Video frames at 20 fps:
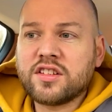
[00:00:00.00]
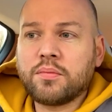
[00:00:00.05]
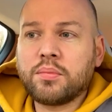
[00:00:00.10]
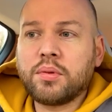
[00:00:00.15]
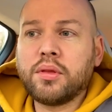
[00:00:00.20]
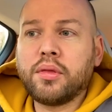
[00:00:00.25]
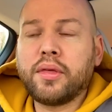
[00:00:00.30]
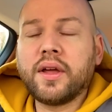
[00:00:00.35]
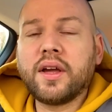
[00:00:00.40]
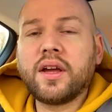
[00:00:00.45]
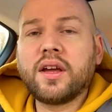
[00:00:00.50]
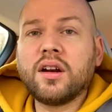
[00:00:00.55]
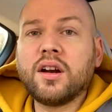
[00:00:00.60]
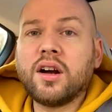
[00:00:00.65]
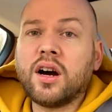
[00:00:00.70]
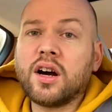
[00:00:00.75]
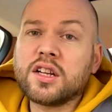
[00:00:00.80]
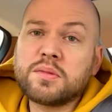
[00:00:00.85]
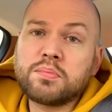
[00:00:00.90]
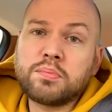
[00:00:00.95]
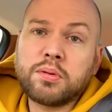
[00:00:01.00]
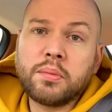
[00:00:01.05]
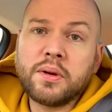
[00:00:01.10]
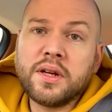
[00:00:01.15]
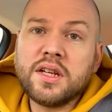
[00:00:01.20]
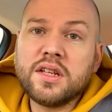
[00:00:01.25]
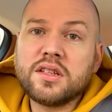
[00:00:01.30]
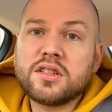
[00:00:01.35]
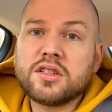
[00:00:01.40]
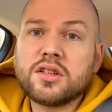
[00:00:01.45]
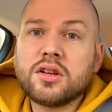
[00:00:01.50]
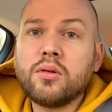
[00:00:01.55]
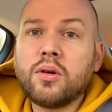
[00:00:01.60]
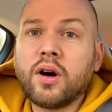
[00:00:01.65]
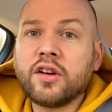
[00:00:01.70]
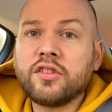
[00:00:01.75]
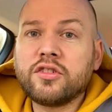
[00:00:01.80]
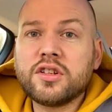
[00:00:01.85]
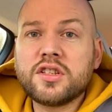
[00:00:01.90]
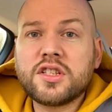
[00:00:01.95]
I've been thinking, oh, it's probably
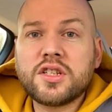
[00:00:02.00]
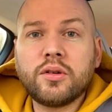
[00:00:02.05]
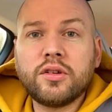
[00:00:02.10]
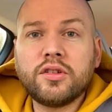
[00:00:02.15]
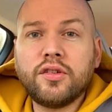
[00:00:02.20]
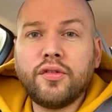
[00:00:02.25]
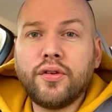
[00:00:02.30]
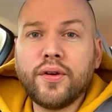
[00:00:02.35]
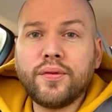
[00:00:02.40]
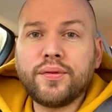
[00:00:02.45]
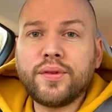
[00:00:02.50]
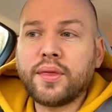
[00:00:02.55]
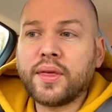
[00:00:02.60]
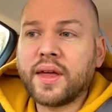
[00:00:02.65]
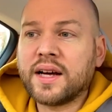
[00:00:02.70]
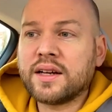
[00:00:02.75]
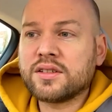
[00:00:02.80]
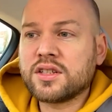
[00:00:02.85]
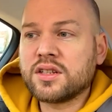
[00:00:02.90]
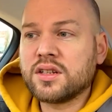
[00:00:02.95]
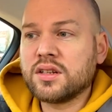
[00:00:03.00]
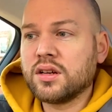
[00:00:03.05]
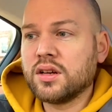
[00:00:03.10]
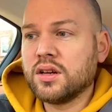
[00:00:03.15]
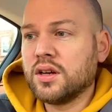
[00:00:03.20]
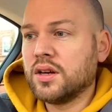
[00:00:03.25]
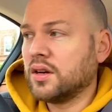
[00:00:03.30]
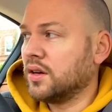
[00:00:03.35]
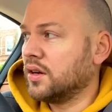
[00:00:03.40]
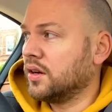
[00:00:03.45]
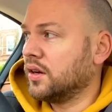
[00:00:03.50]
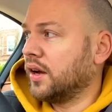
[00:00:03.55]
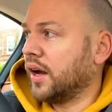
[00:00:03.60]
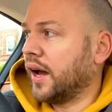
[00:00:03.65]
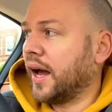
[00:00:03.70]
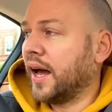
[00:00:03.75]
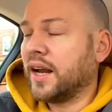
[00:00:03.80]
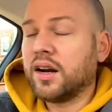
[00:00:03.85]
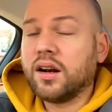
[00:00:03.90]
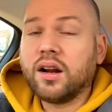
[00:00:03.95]
250,000,
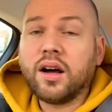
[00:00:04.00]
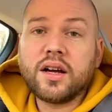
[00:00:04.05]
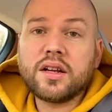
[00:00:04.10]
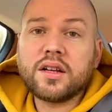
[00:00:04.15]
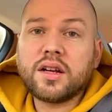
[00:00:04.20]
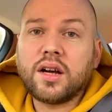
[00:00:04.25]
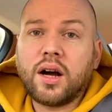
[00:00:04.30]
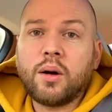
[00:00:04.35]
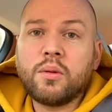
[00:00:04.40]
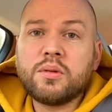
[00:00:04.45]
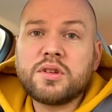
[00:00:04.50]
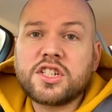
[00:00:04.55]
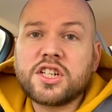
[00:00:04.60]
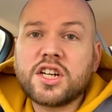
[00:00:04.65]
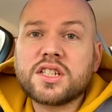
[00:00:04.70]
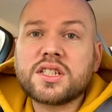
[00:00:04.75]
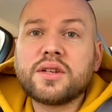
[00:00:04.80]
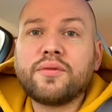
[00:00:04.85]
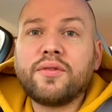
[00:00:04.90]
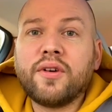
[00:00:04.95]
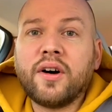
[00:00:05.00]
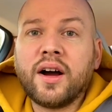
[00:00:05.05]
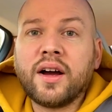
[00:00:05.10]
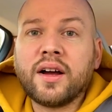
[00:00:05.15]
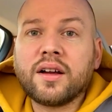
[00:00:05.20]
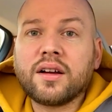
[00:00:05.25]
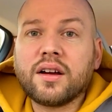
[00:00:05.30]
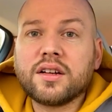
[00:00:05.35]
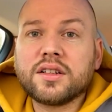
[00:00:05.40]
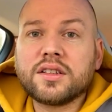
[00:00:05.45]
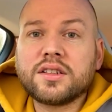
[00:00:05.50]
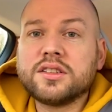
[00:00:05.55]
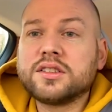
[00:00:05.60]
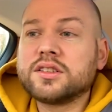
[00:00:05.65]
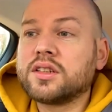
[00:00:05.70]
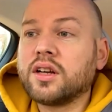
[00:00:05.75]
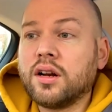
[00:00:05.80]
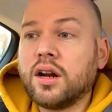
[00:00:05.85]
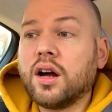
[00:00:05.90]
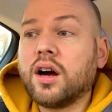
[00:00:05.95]
and like I was justifying,
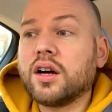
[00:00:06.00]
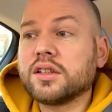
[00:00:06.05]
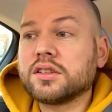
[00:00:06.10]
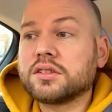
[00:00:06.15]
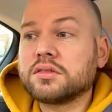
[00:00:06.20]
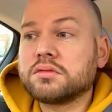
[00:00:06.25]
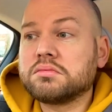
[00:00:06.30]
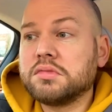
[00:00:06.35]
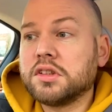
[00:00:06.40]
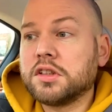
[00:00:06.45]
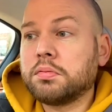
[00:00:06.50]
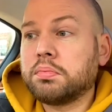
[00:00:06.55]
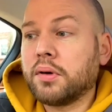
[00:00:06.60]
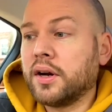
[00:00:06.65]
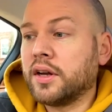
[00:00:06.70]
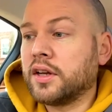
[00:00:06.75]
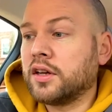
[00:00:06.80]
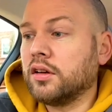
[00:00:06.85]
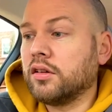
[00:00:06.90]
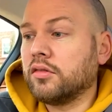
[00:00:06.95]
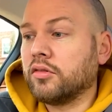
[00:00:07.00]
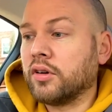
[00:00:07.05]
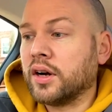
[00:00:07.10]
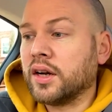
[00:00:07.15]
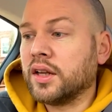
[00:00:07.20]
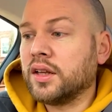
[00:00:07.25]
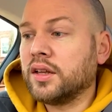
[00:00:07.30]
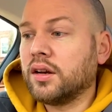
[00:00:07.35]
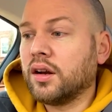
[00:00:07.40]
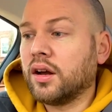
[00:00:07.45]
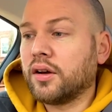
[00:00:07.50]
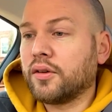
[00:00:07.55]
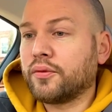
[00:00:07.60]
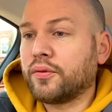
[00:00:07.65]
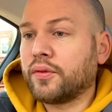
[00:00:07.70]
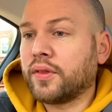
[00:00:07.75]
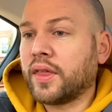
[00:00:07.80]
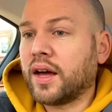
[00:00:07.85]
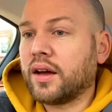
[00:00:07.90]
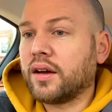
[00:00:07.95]
just going, oh, it's pretty good really. Like
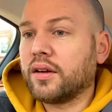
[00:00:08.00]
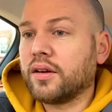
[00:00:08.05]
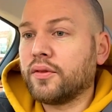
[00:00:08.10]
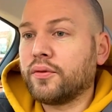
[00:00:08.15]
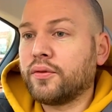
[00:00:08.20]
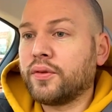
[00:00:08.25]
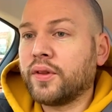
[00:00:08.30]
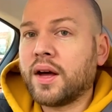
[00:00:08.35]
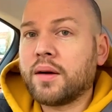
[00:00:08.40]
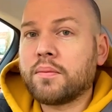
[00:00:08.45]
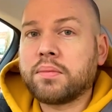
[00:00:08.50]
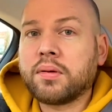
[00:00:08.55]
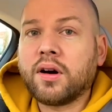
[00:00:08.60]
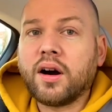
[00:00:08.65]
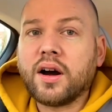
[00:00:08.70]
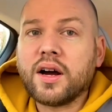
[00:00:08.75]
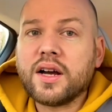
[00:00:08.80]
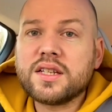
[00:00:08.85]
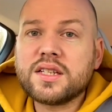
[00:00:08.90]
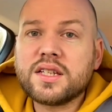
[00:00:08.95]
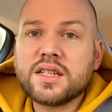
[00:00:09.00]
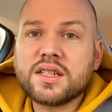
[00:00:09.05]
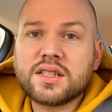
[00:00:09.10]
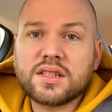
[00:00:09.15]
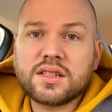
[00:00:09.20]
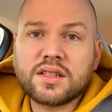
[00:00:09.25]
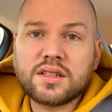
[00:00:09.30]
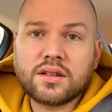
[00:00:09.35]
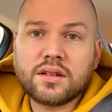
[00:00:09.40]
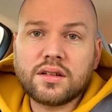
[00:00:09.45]
for that price, that's